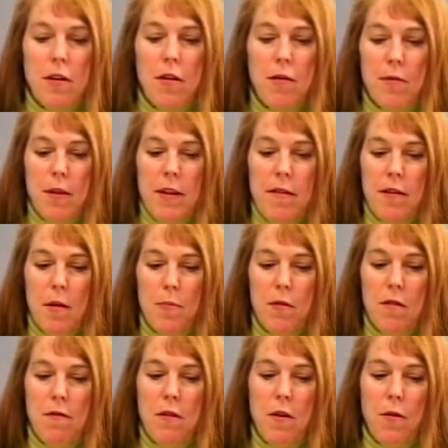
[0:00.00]
3
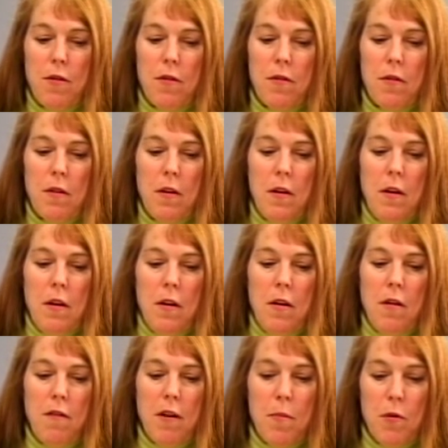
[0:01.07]
separate votes:
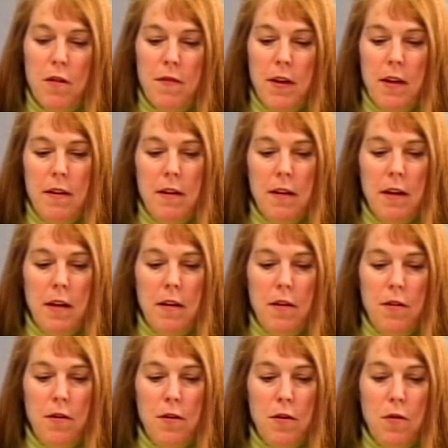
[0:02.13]
November of
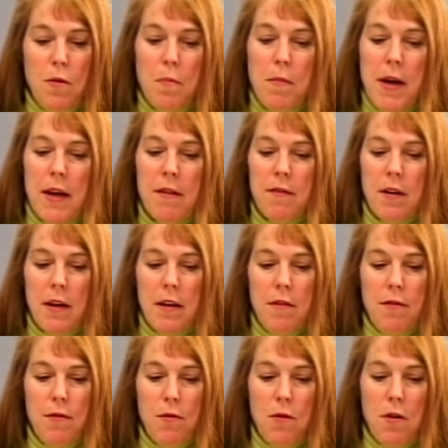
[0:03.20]
1992, May of
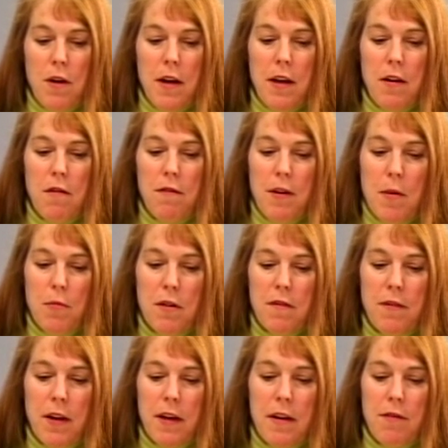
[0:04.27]
94, and November
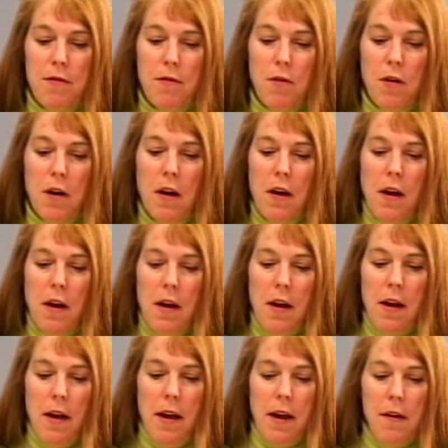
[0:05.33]
of 94.
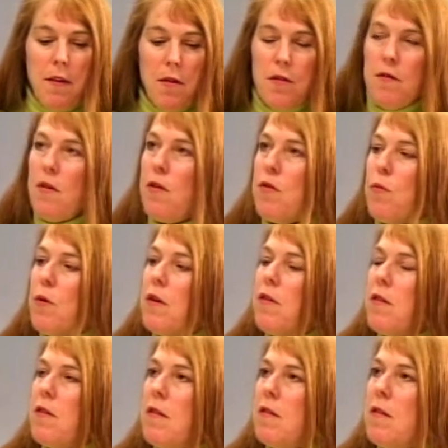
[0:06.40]
And those votes weren't
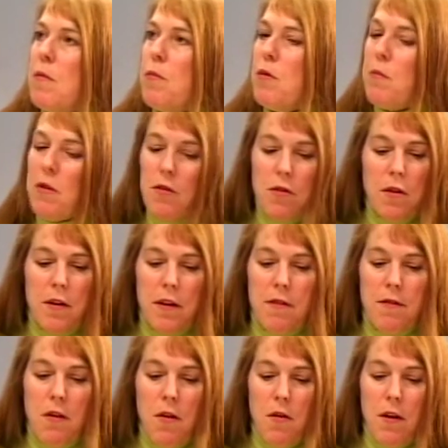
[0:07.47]
just a simple majority
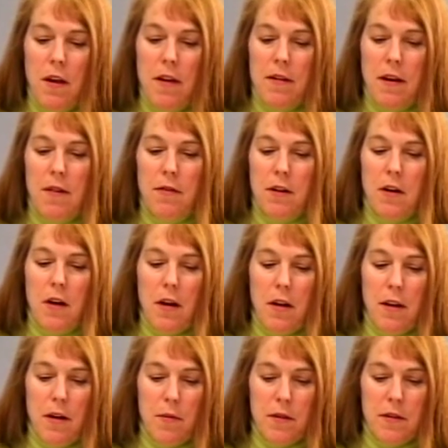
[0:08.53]
vote, as I
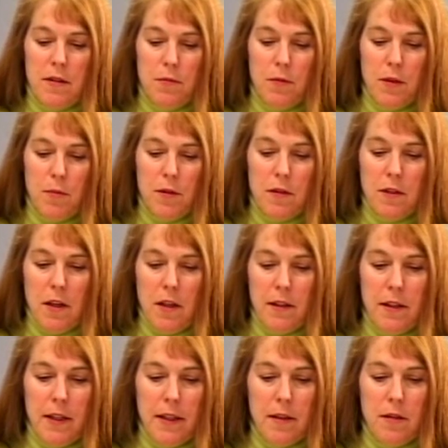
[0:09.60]
recall. There was what was
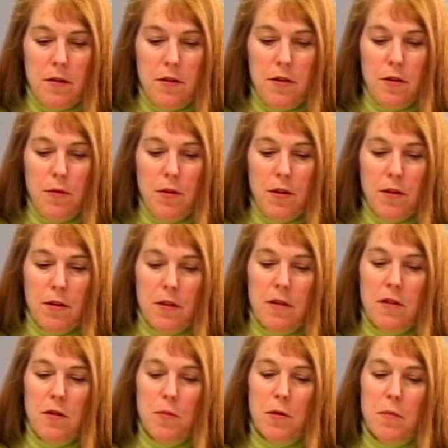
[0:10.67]
called a 2/3
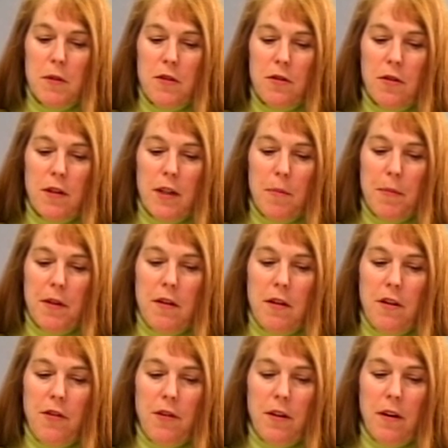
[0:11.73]
supermajority
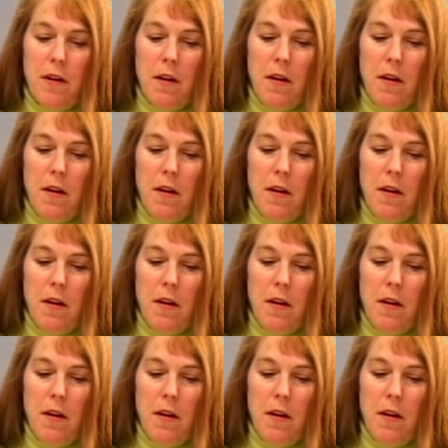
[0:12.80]
petition.